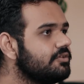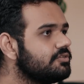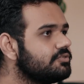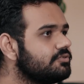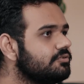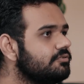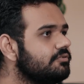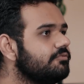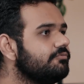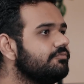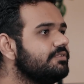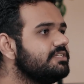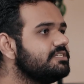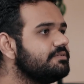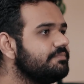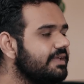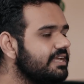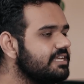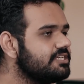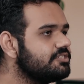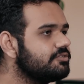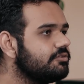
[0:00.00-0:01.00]
So which
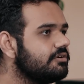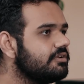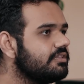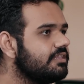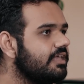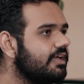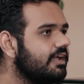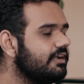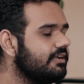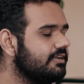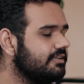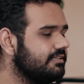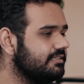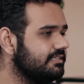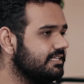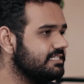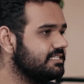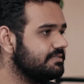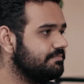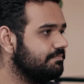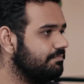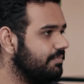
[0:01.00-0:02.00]
makes sure that
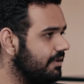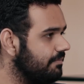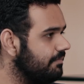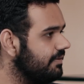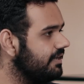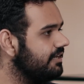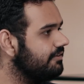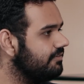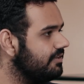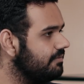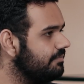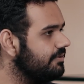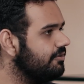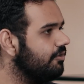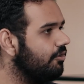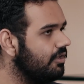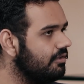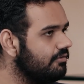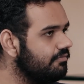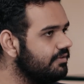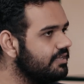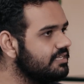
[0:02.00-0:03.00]
this payment will be
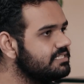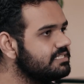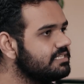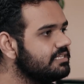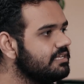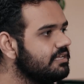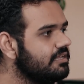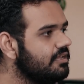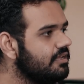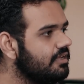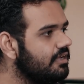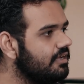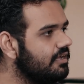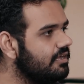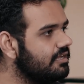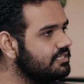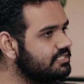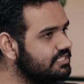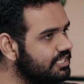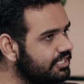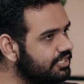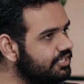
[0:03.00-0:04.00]
always
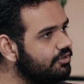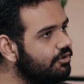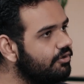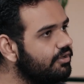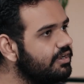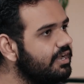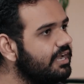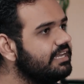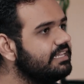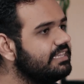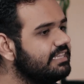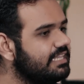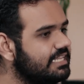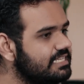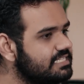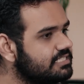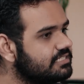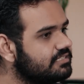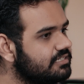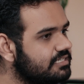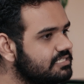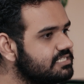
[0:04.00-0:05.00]
secure, and
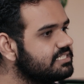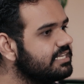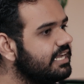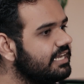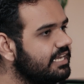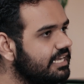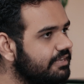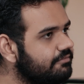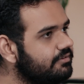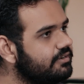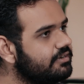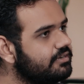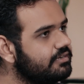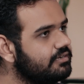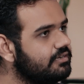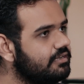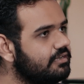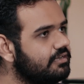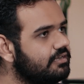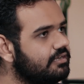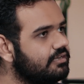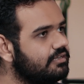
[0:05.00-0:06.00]
this trust can never
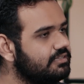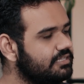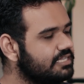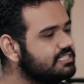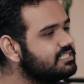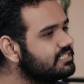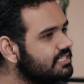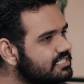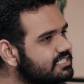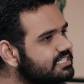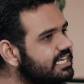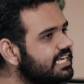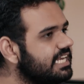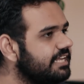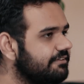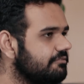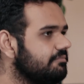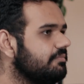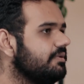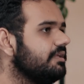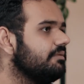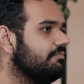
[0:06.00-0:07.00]

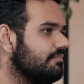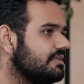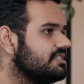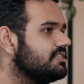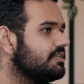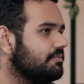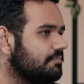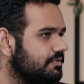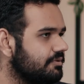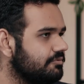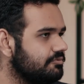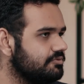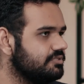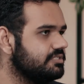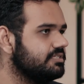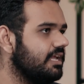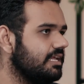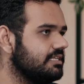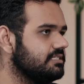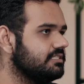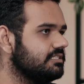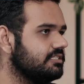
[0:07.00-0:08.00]
be
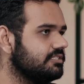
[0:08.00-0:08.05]
misused as